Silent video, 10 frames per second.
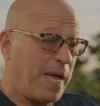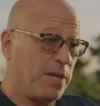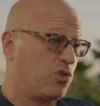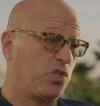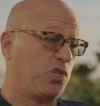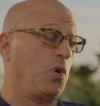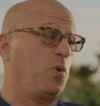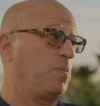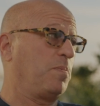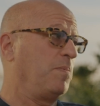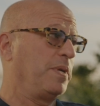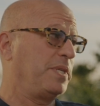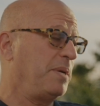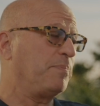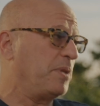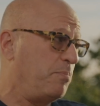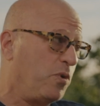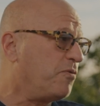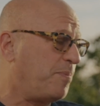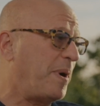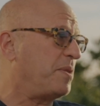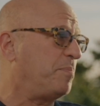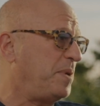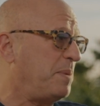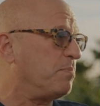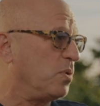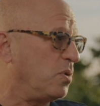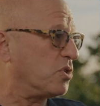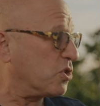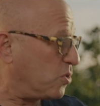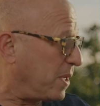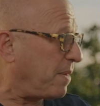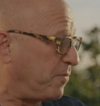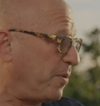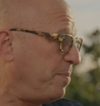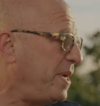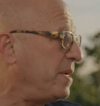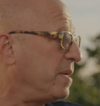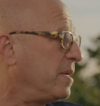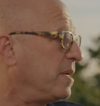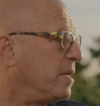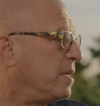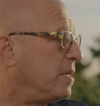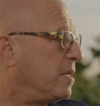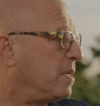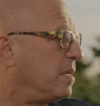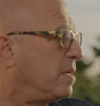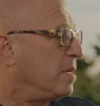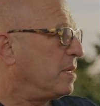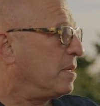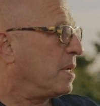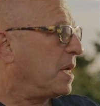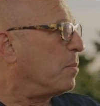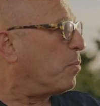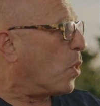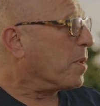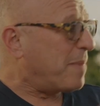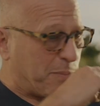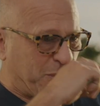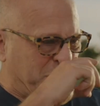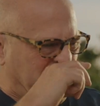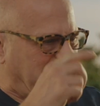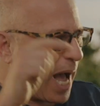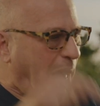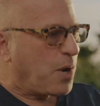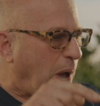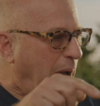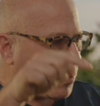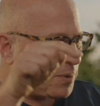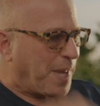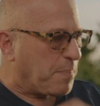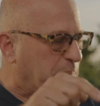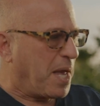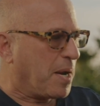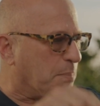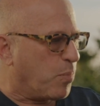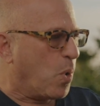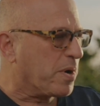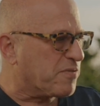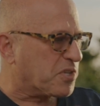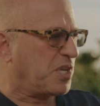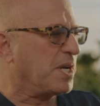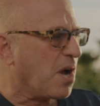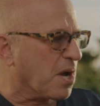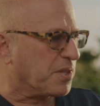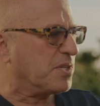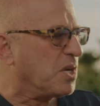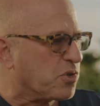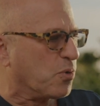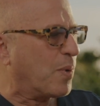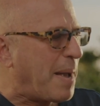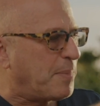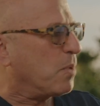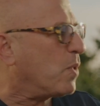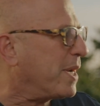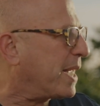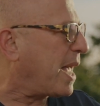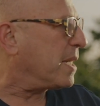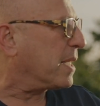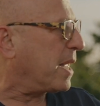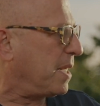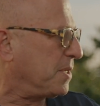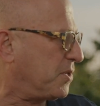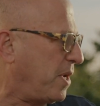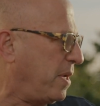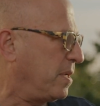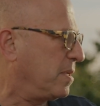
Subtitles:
and so deeply moved by the people who stood up for me. I had a board member who said, I will not be on a board of a synagogue that tells the rabbi what he can and cannot say.